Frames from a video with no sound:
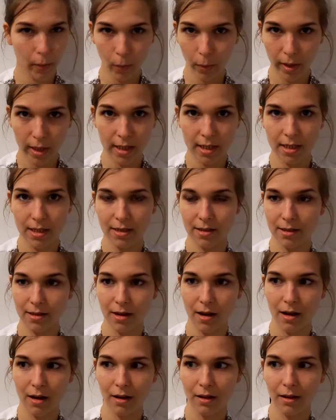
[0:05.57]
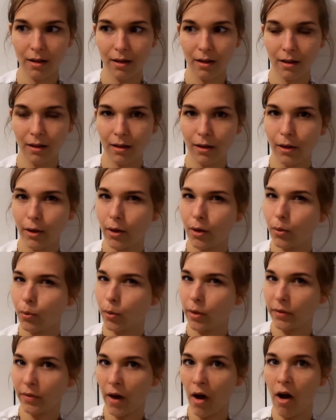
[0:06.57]
weird to start
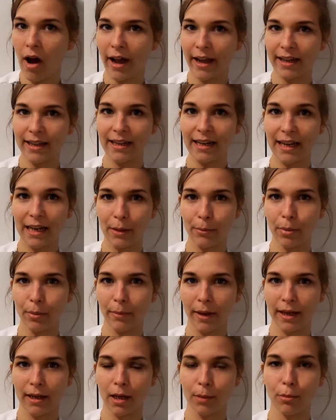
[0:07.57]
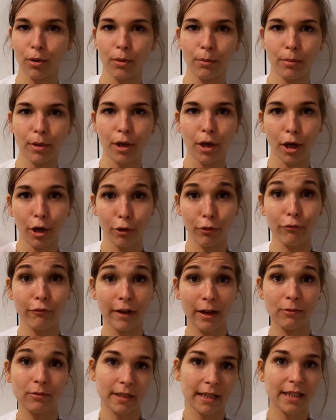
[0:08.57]
with eye and lip makeup on but no
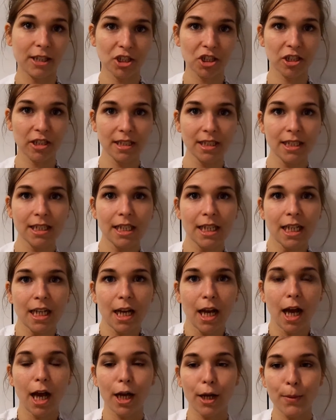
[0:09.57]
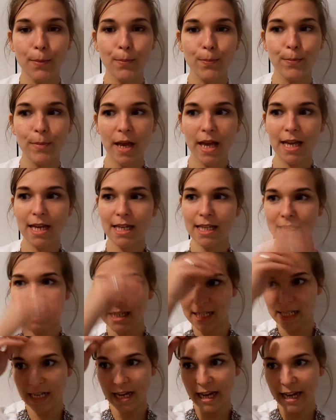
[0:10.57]
foundation.
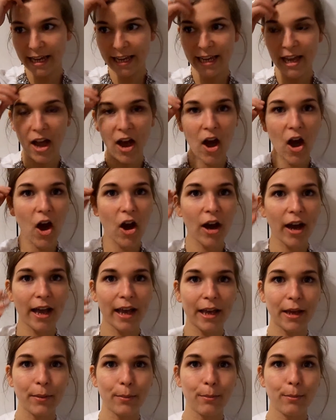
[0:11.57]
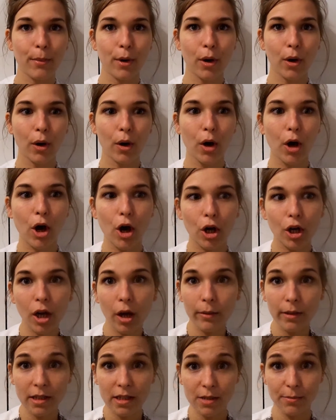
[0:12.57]
Today I'm
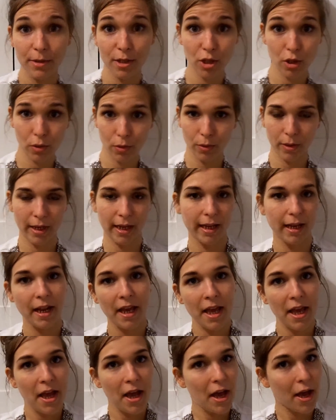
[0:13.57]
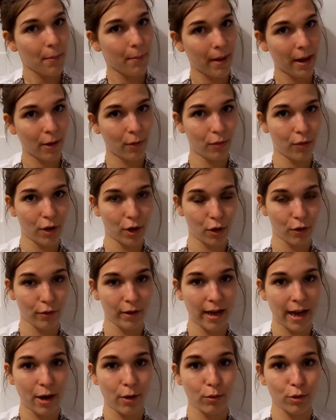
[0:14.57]
going to be talking about the
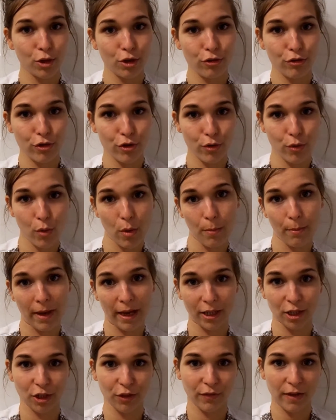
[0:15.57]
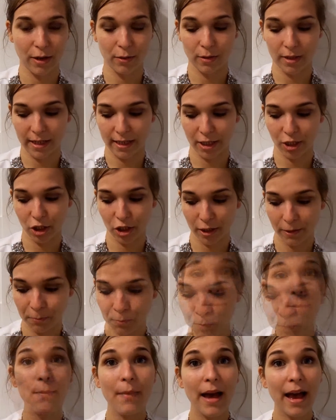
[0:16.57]
L'Oreal True Match Foundation.
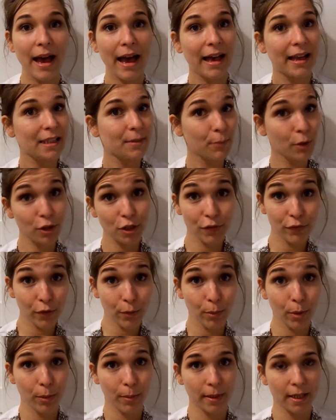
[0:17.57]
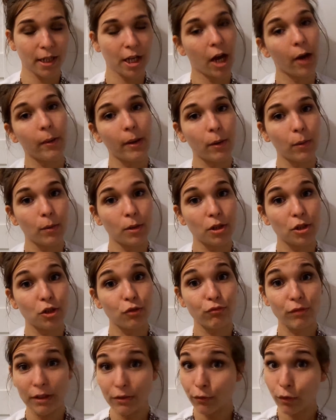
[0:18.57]
As most of you probably know, it was
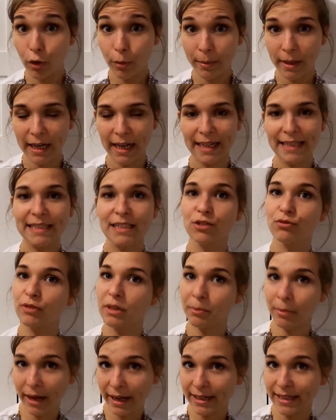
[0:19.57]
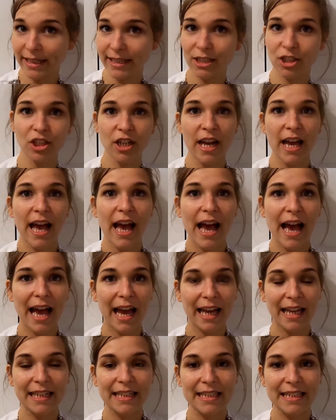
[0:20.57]
reformulated, repackaged,
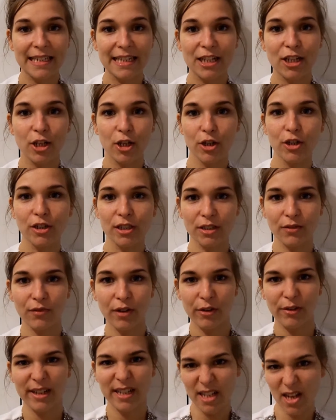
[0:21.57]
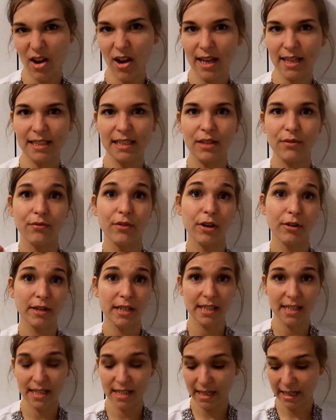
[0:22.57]
and it looks very nice and very
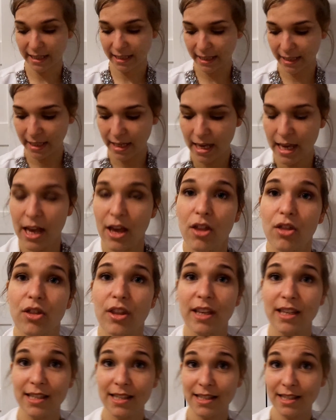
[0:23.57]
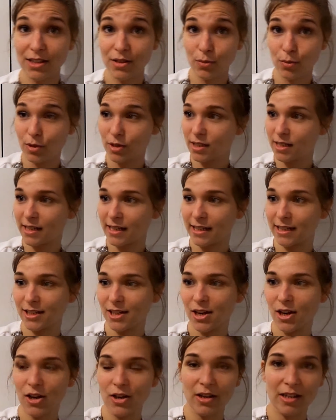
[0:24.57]
sleek. This is what
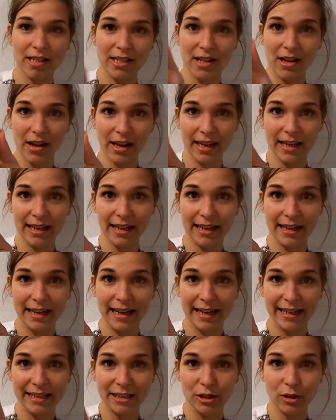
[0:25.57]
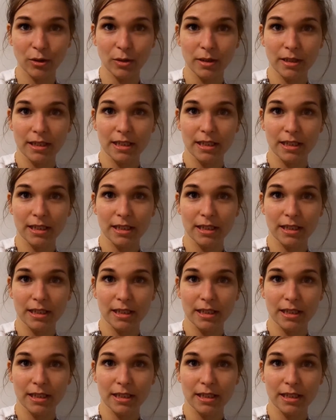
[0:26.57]
it looks like now.